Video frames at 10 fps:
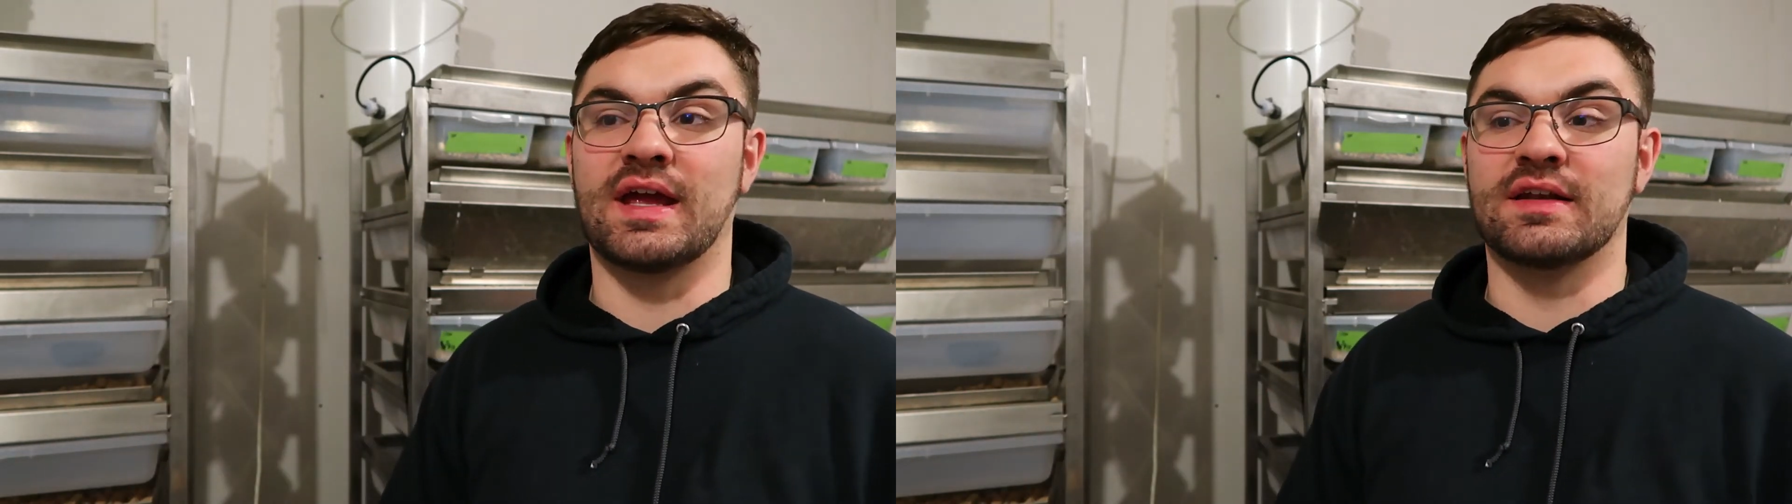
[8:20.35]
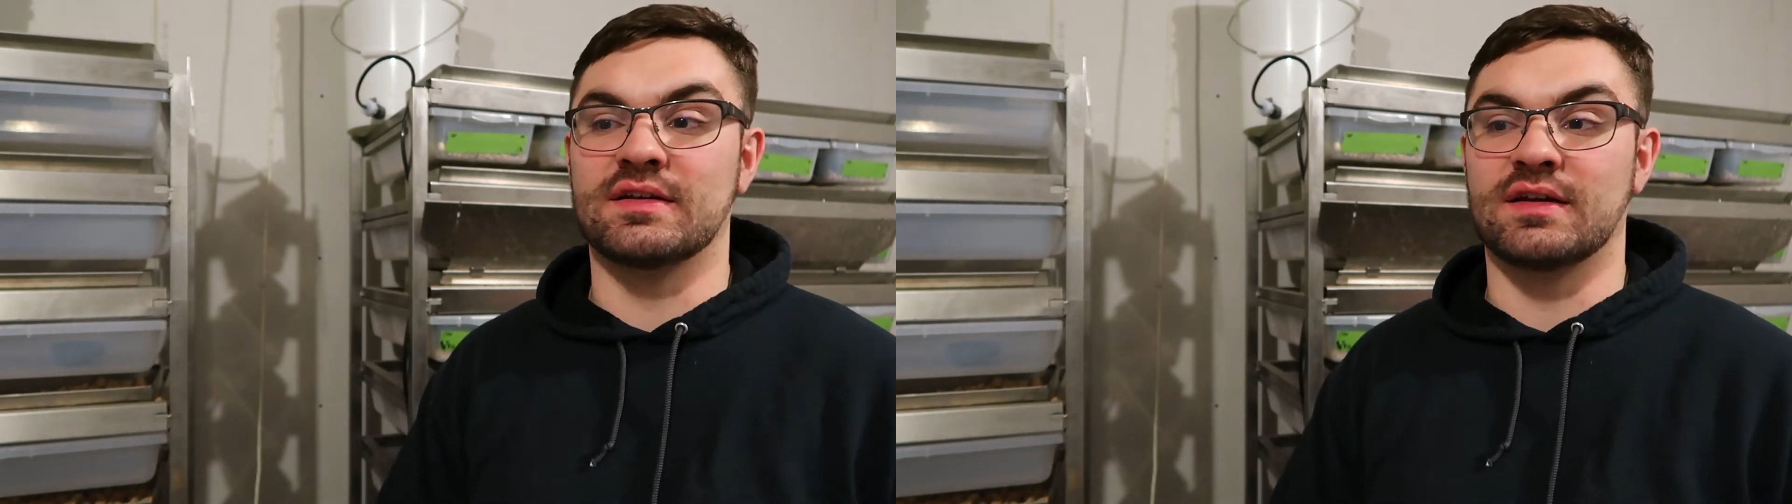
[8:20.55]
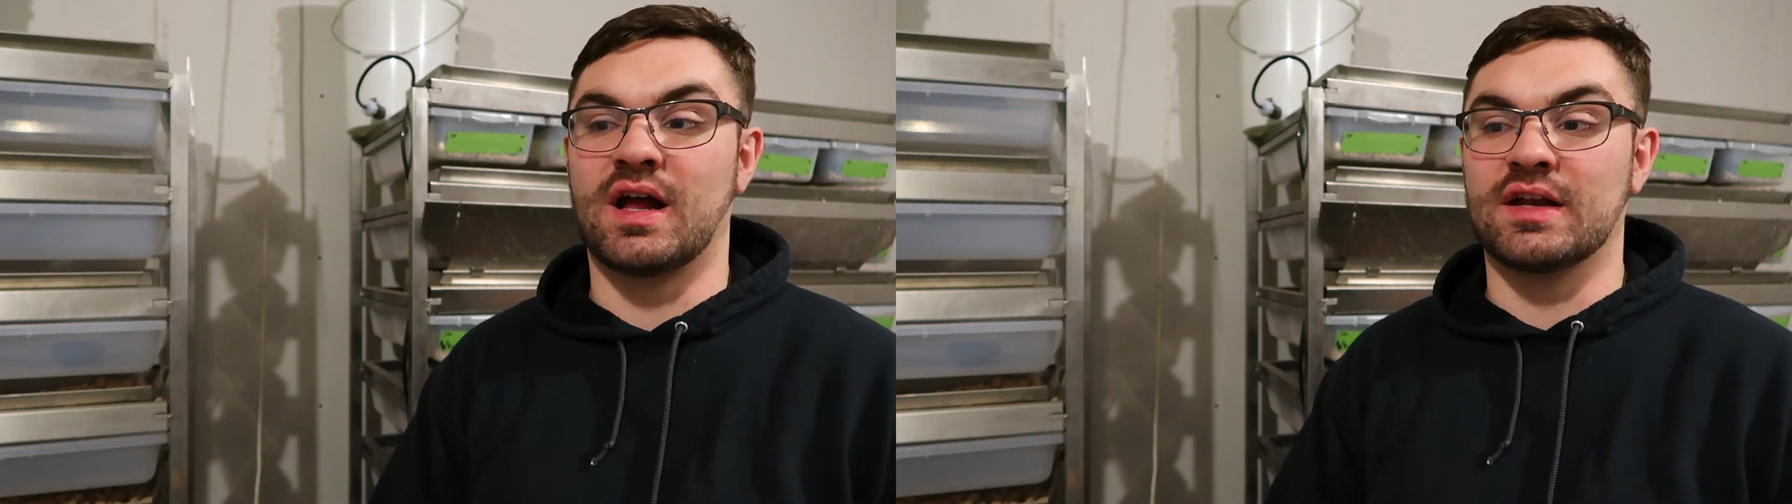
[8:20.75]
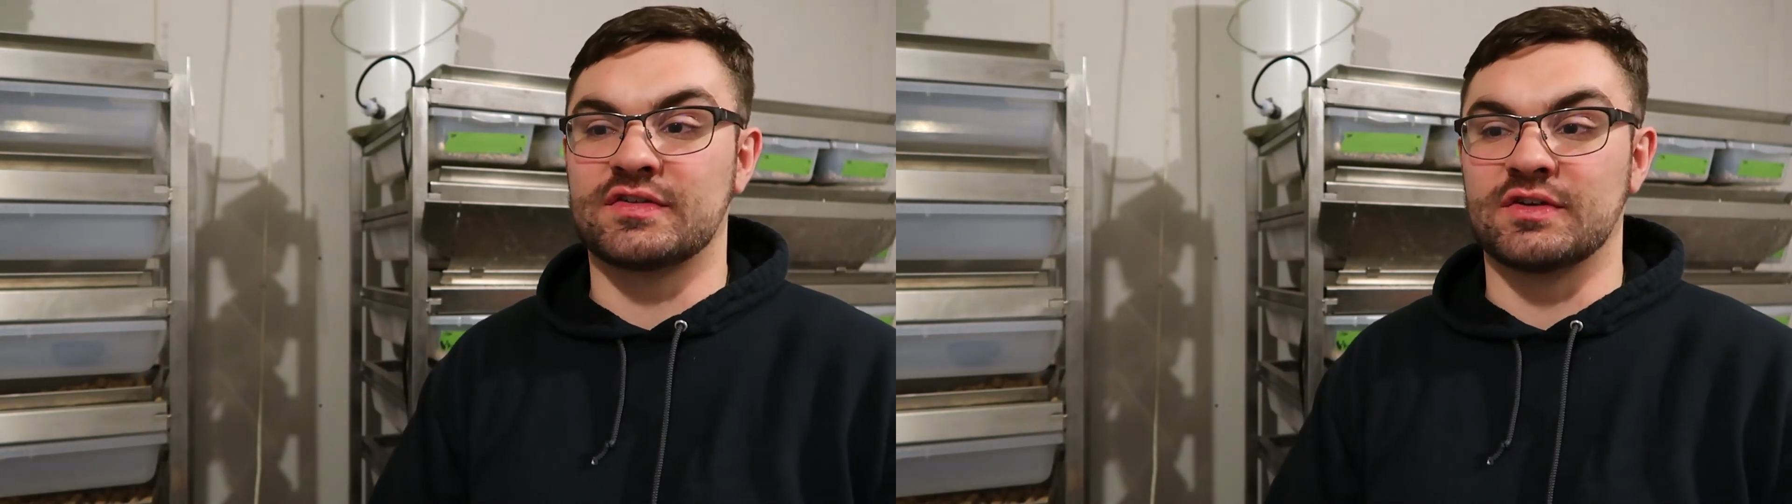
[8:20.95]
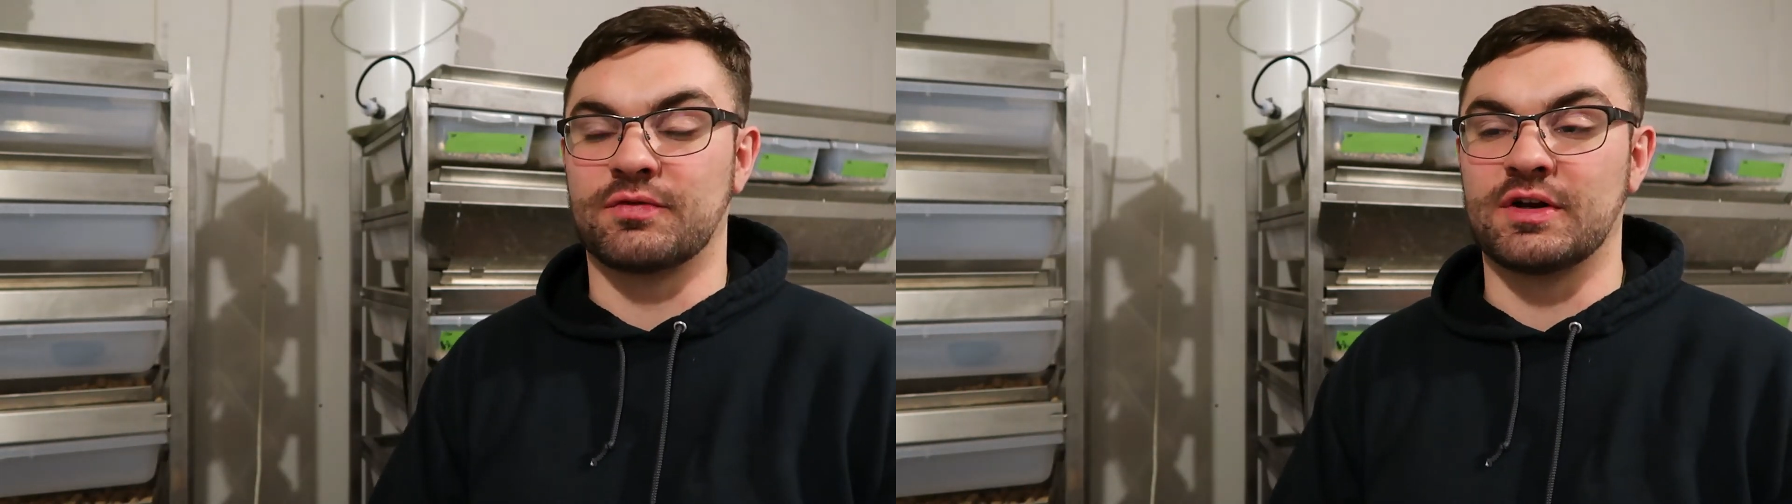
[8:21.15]
And
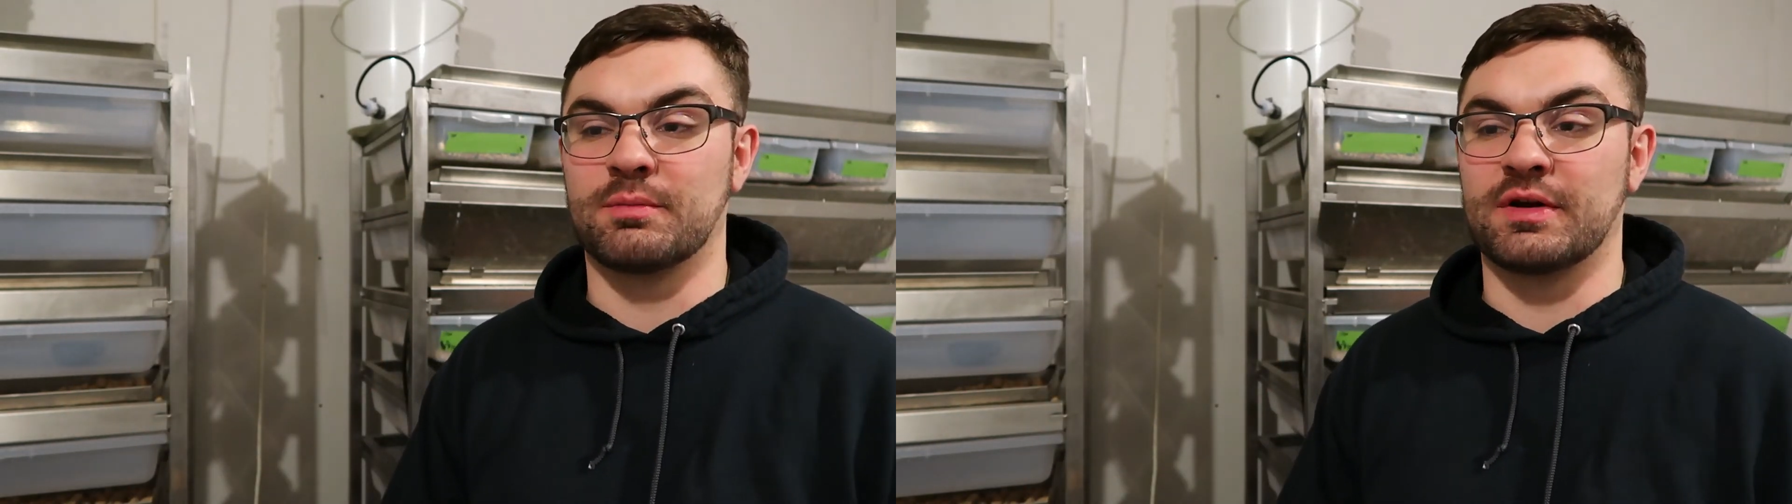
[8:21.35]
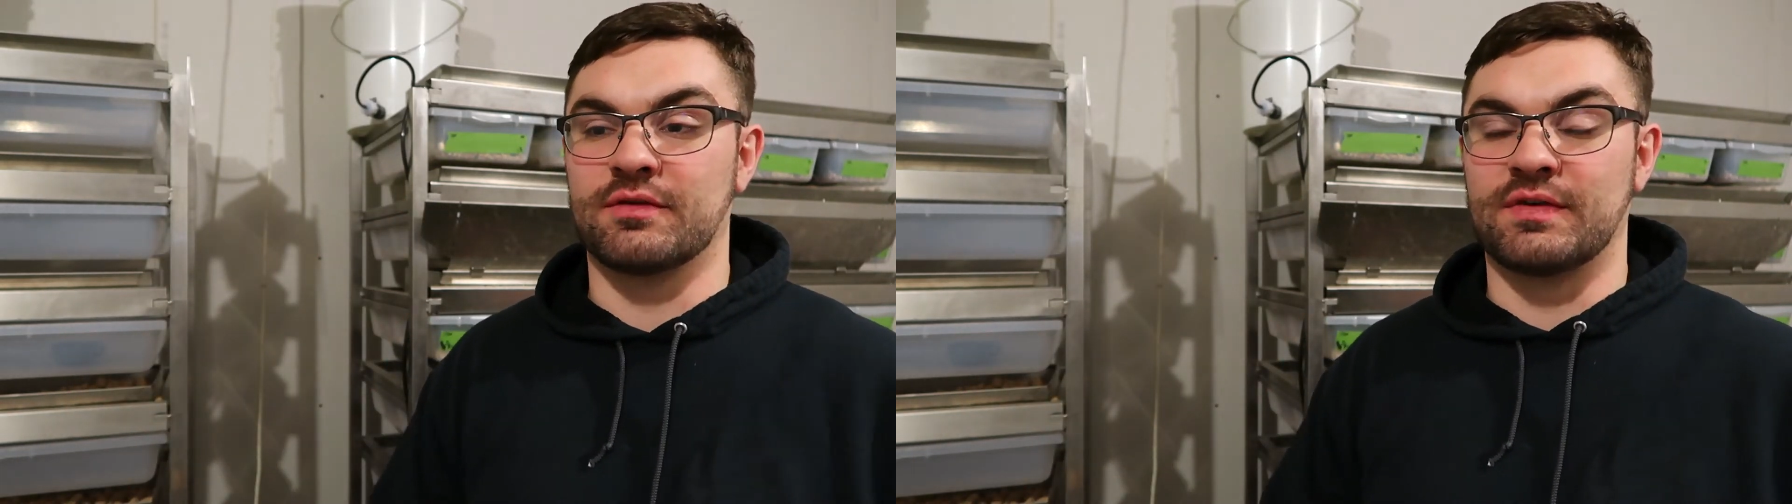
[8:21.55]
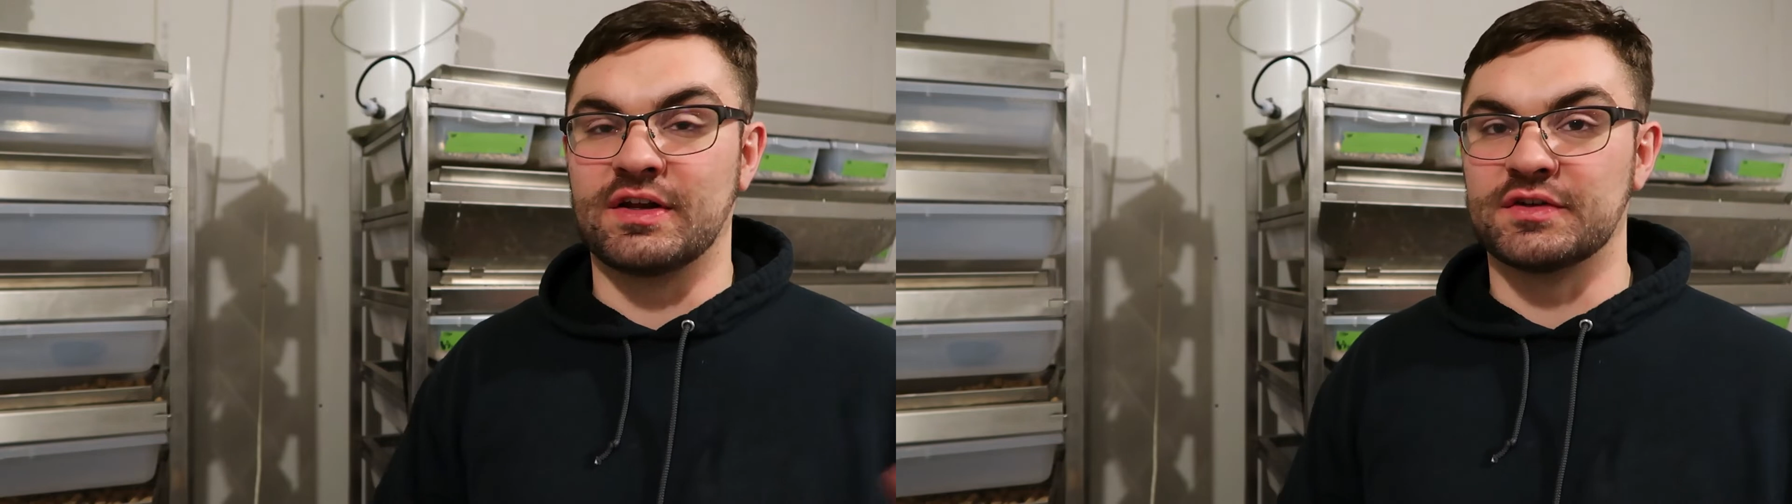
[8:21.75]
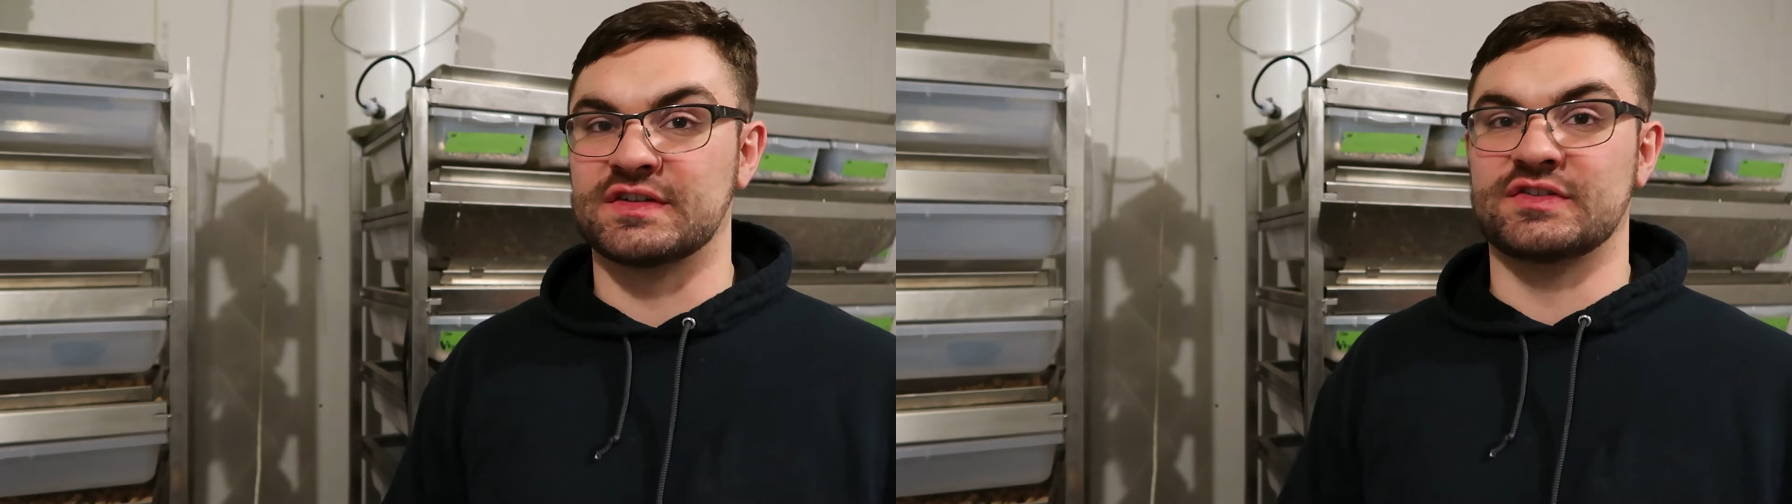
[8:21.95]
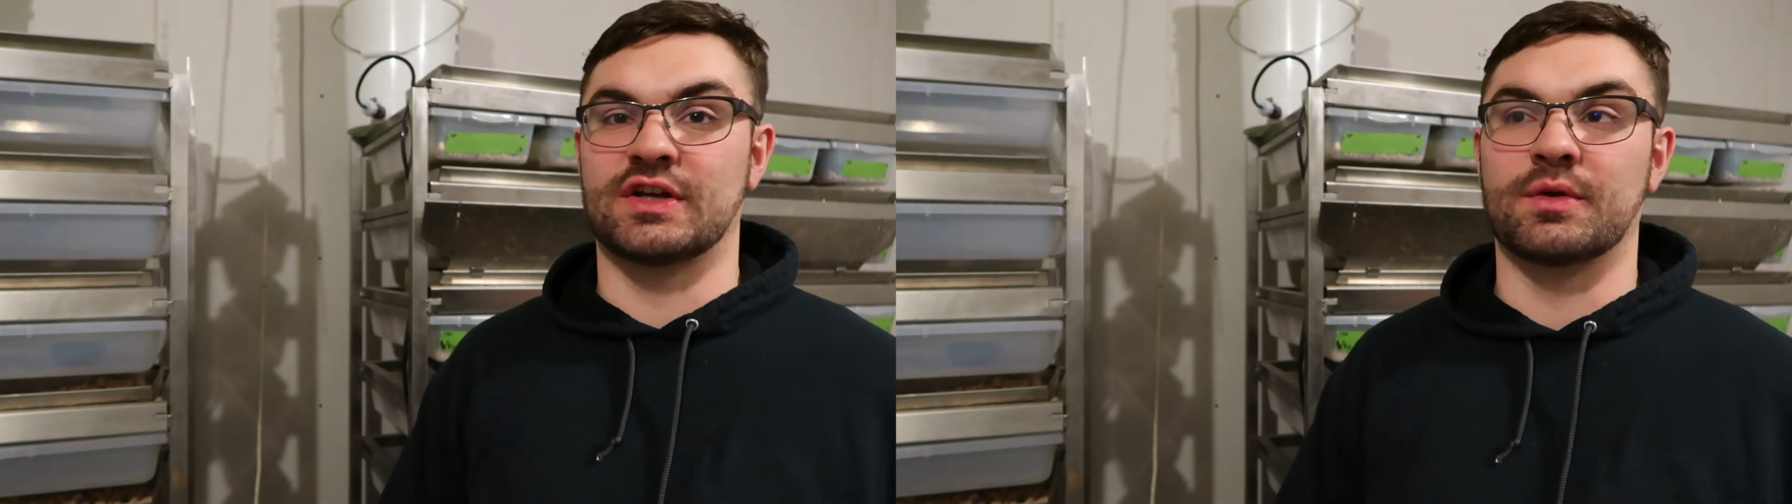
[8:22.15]
honestly, Freedom Breeder videos
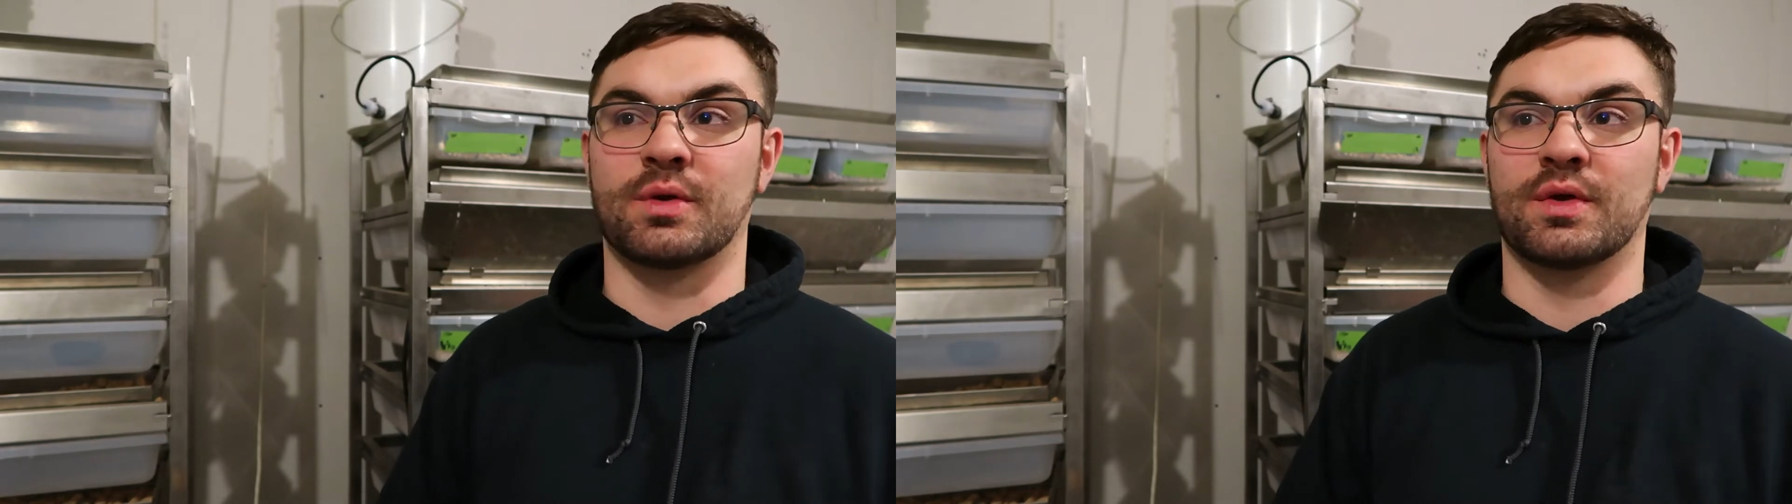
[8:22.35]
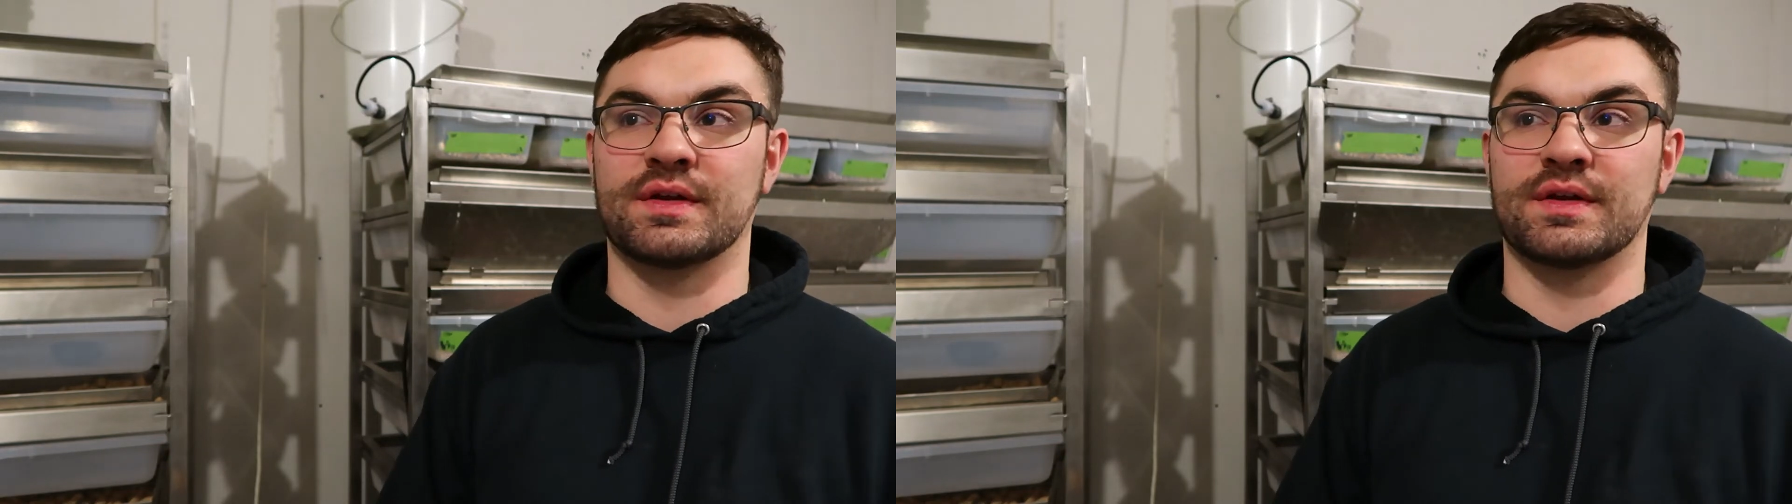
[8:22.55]
in general,